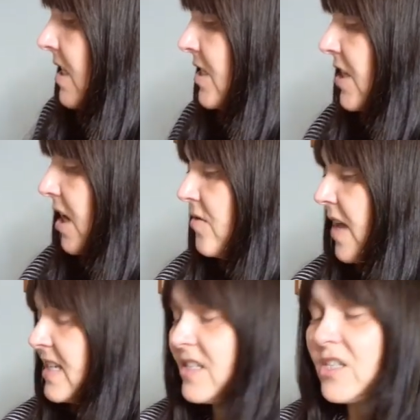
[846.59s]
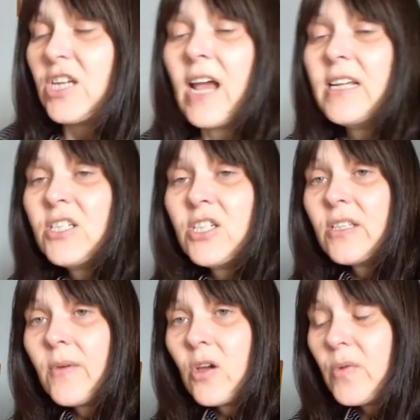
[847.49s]
So that's the challenge at
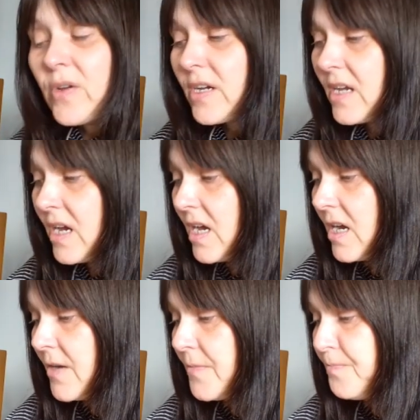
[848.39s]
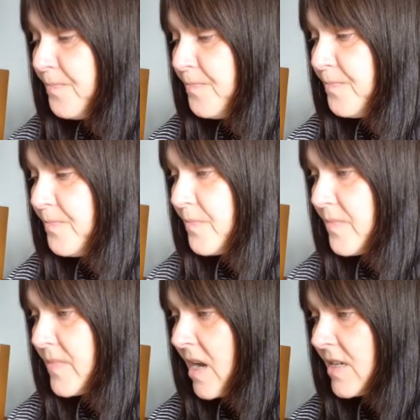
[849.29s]
the moment.
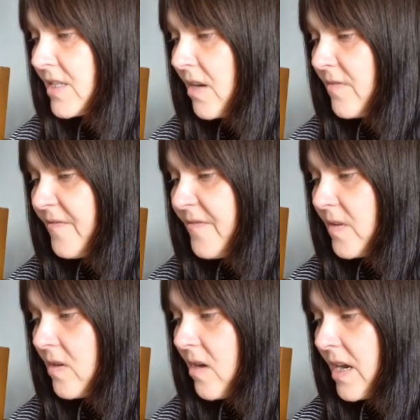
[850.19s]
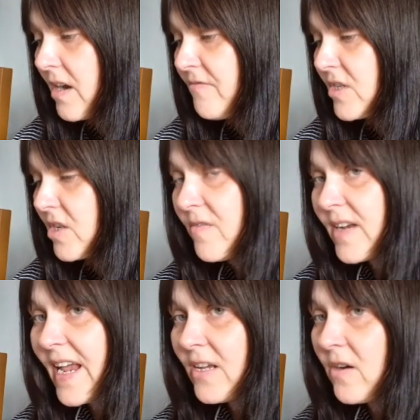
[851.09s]
I don't feel like I've resolved
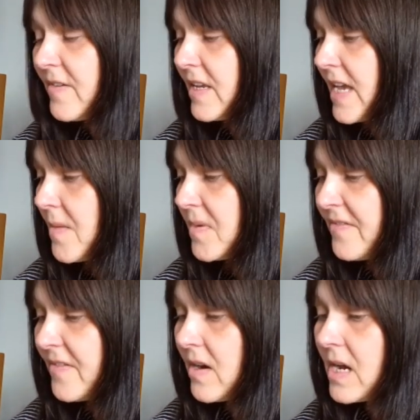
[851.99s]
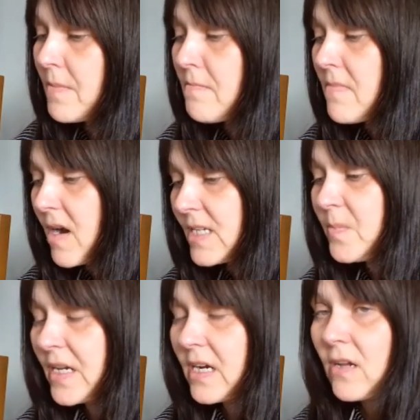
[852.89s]
any of it yet, but I feel like I might
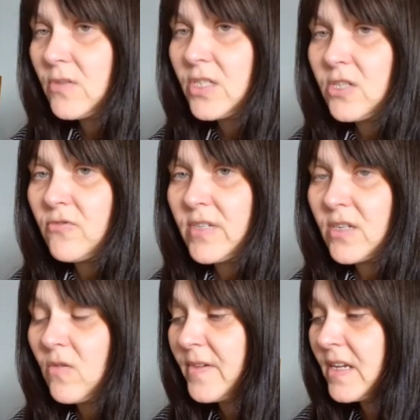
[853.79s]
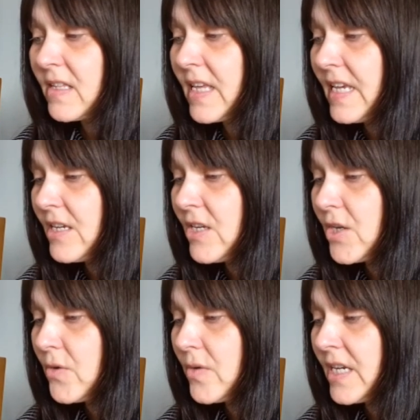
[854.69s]
be close to resolving the
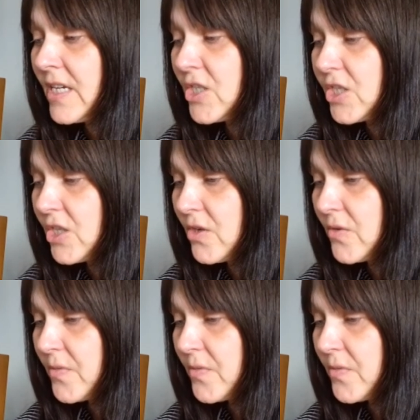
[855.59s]
EU issue.